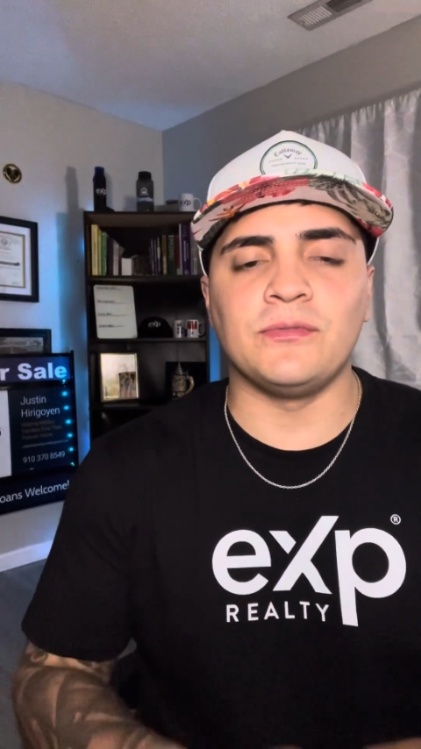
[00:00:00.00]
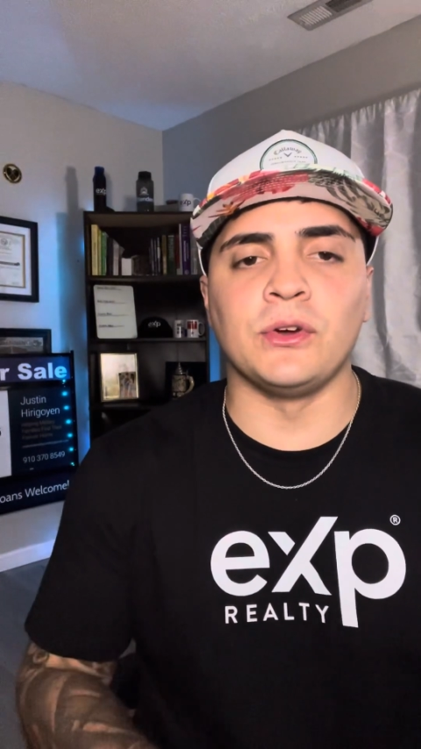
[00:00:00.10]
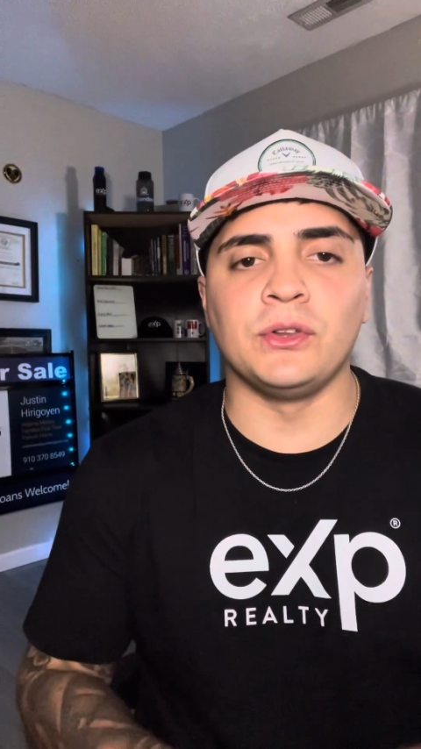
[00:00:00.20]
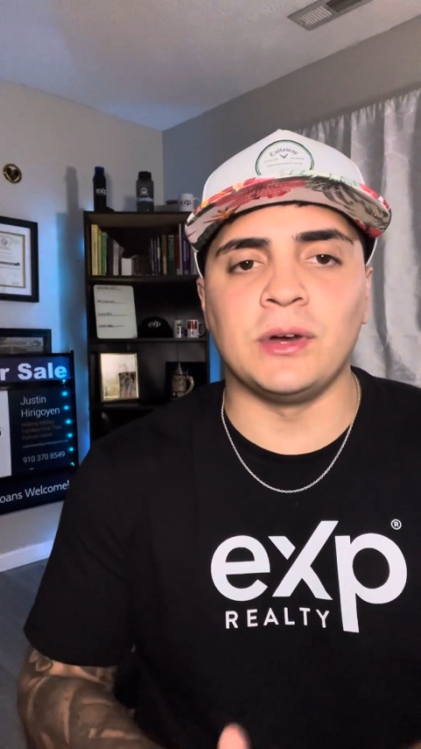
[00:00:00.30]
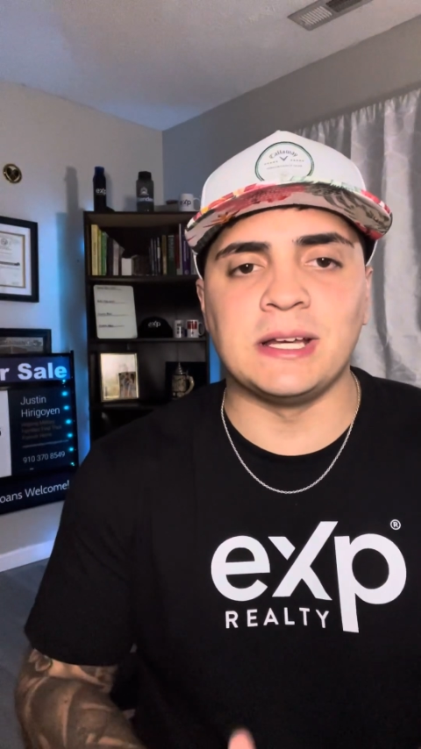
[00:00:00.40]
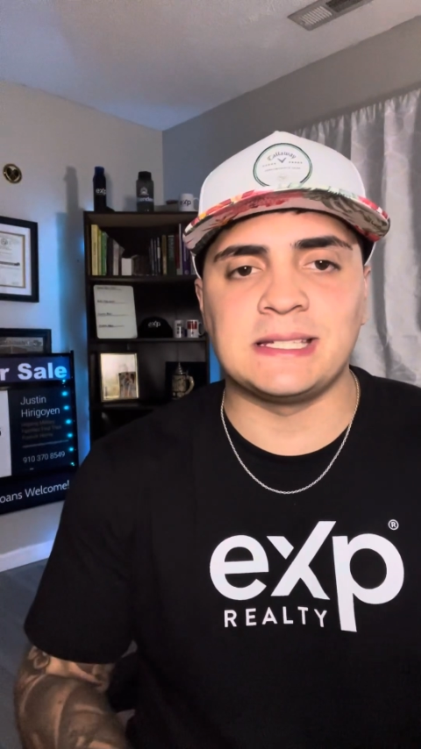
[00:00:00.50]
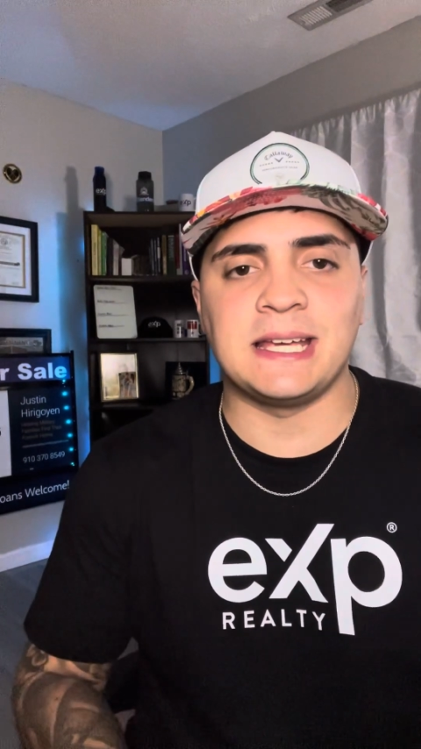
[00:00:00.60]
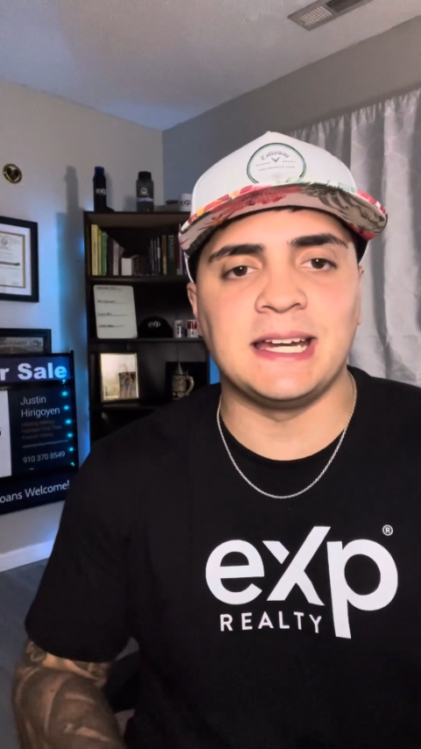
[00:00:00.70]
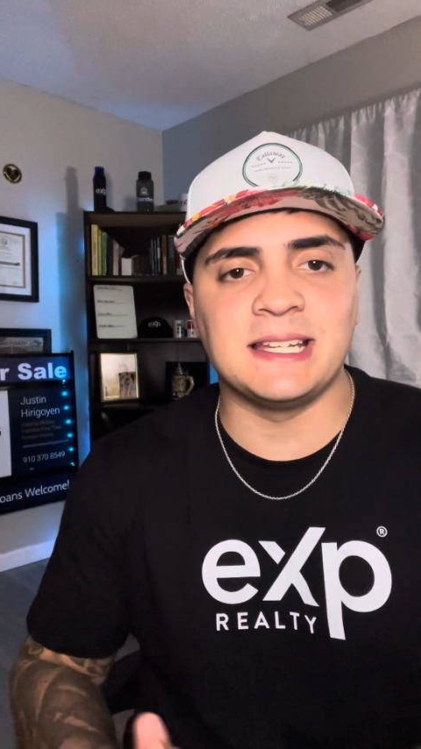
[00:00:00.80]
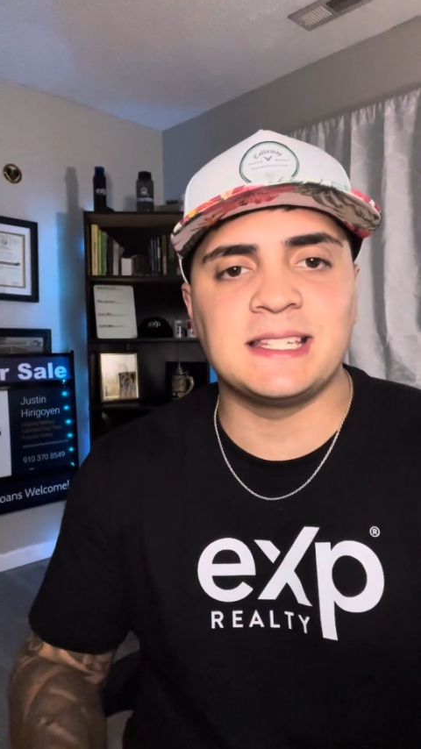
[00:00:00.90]
further
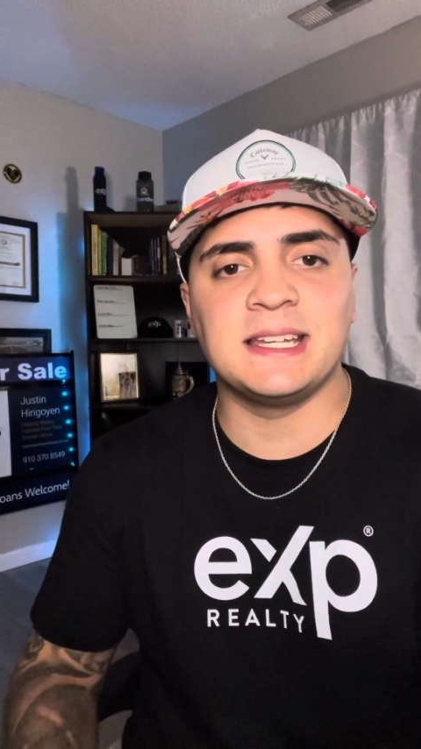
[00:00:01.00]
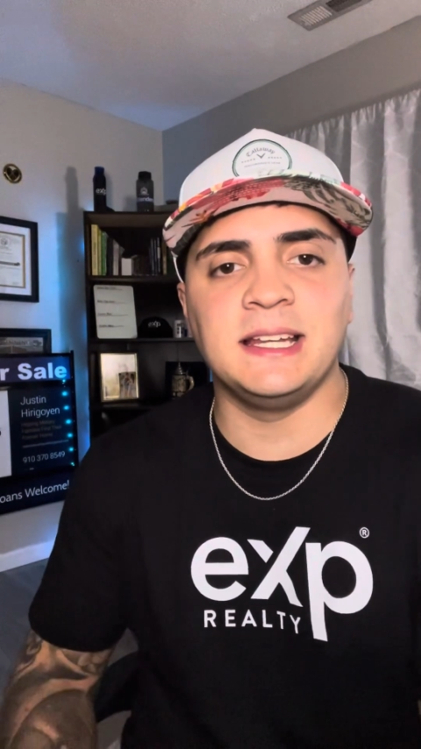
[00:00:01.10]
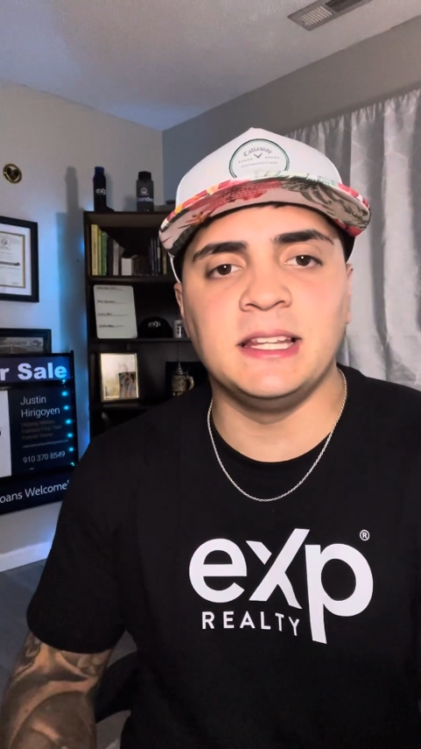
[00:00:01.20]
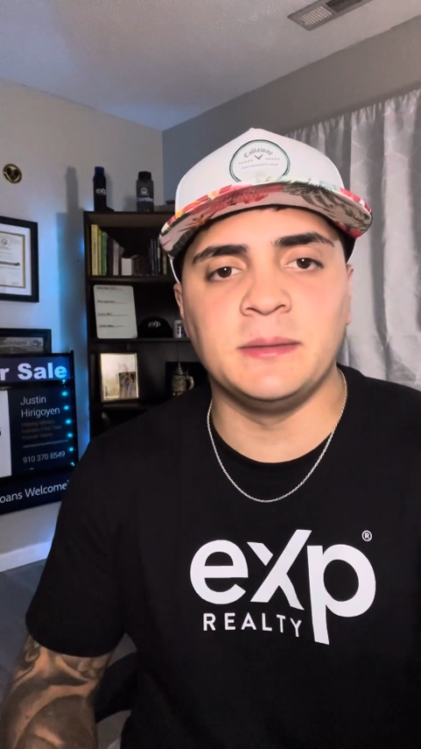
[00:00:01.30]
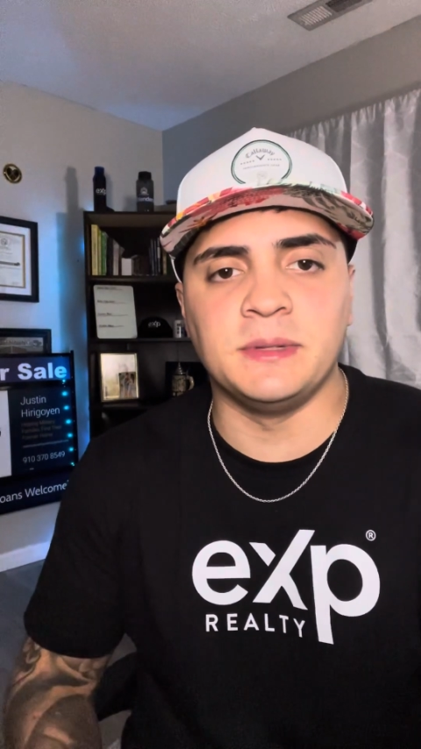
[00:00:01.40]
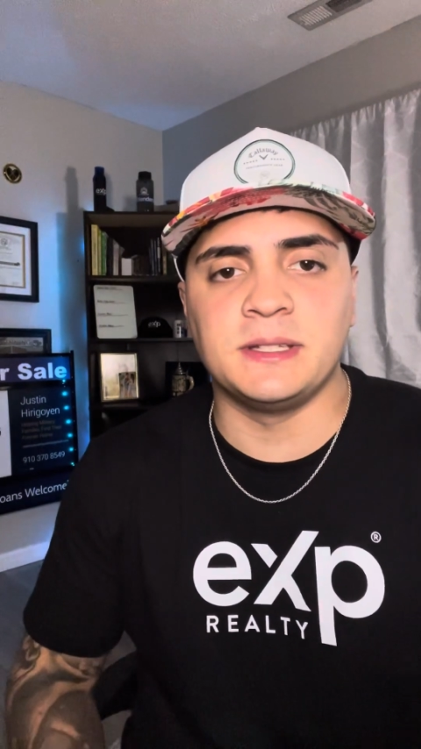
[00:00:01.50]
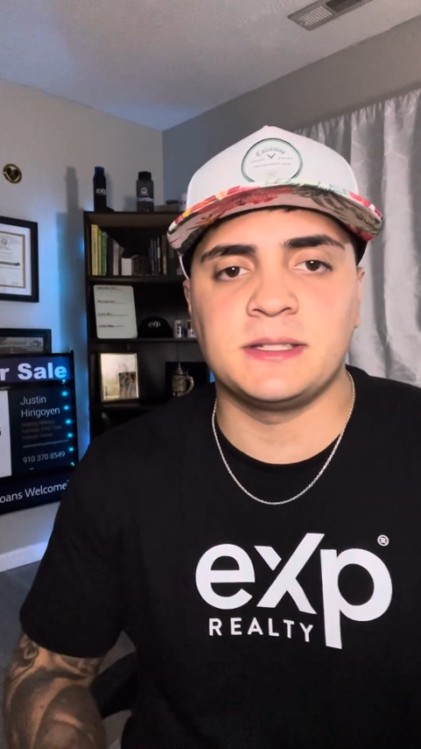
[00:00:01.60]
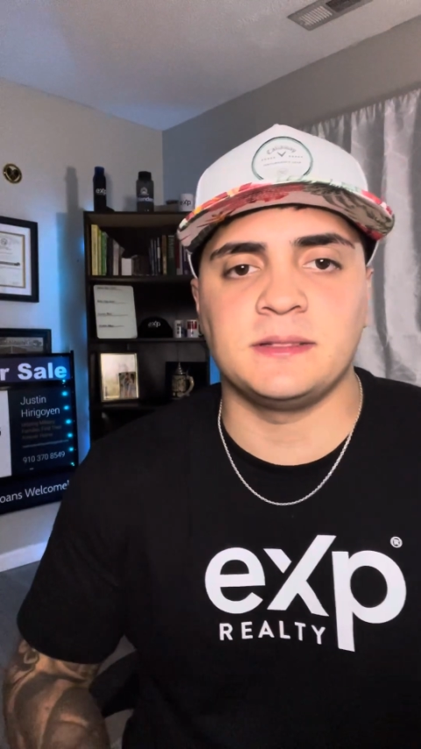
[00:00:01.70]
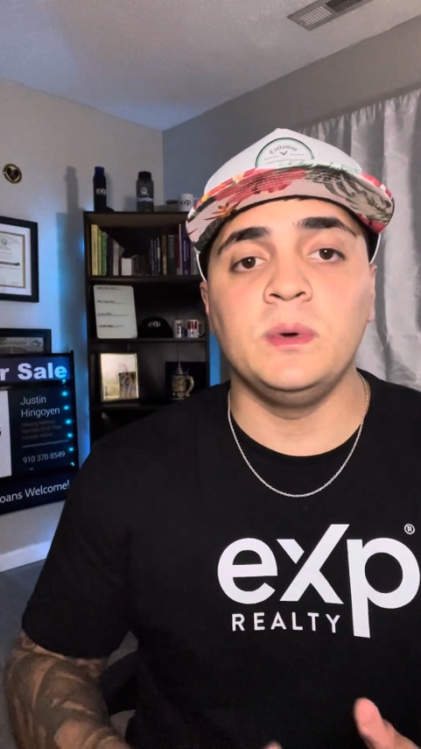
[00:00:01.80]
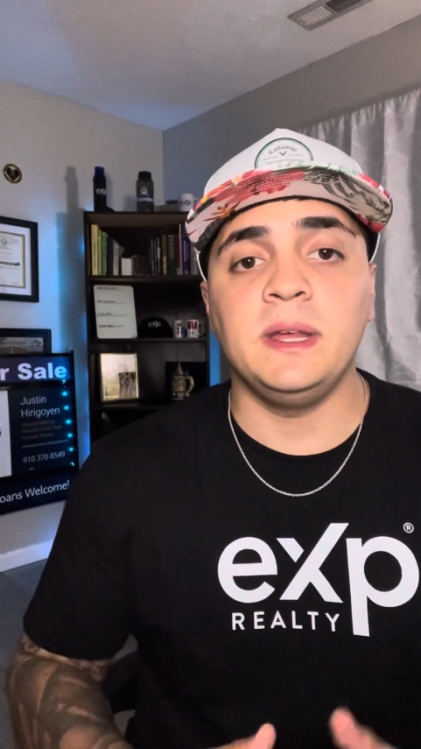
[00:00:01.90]
outside of city
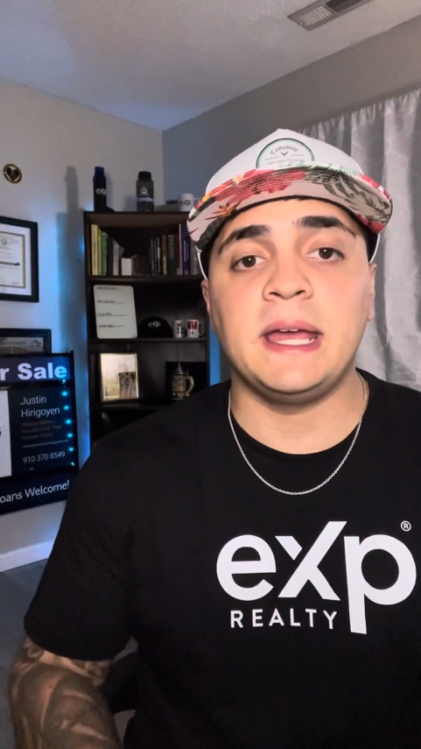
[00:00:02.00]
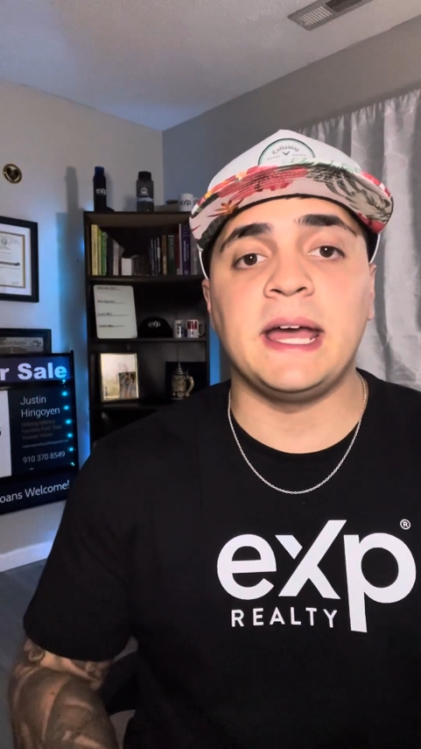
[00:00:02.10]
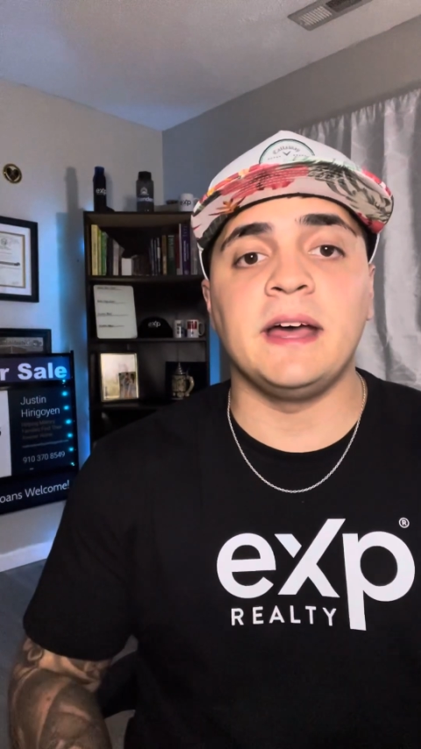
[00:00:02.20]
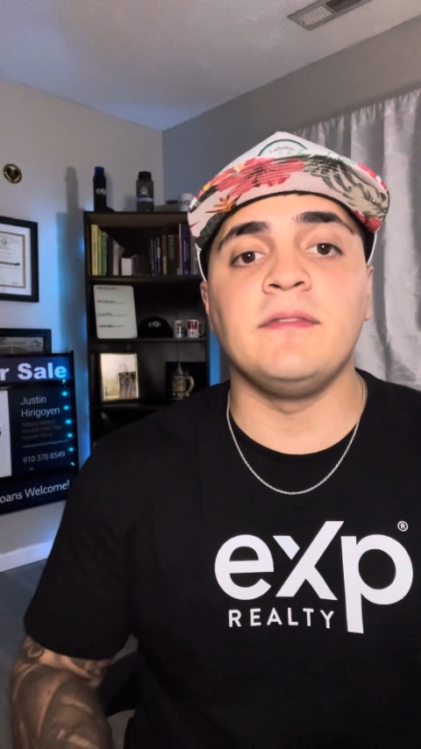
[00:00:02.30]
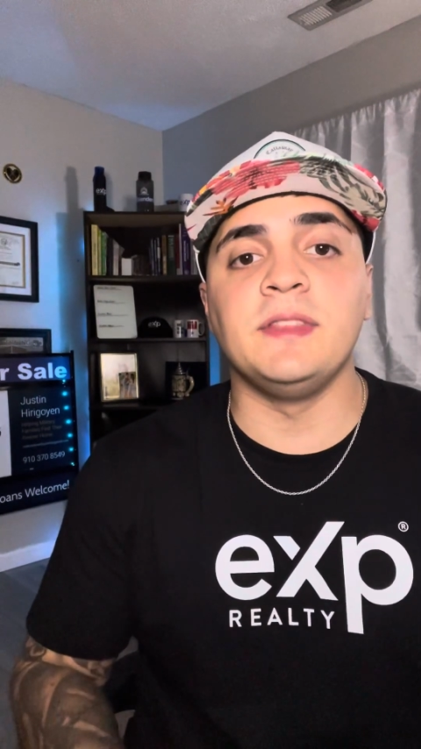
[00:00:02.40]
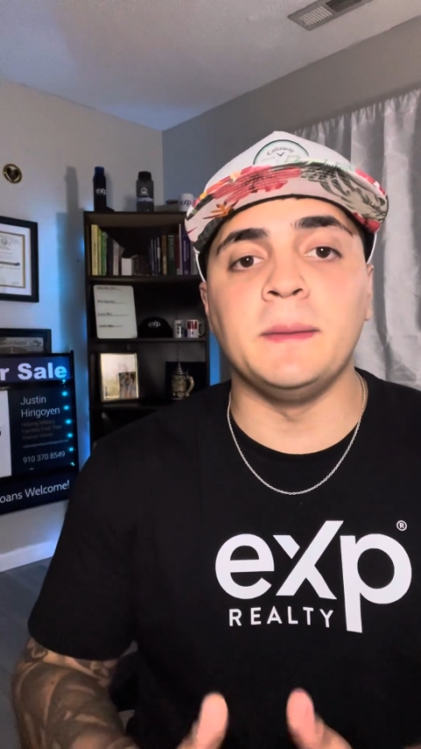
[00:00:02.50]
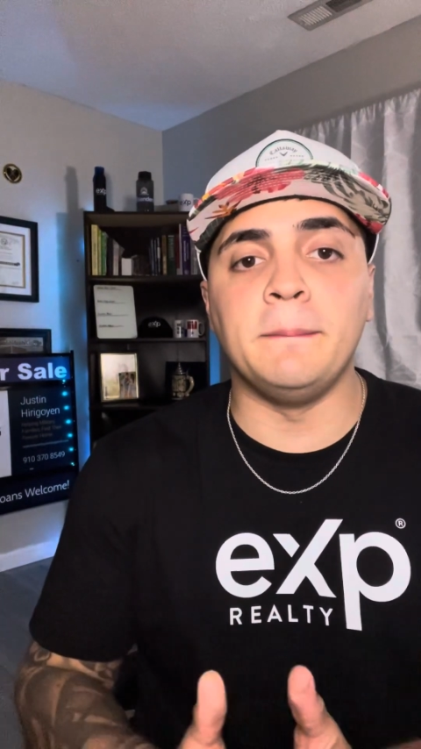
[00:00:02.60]
limits. We have the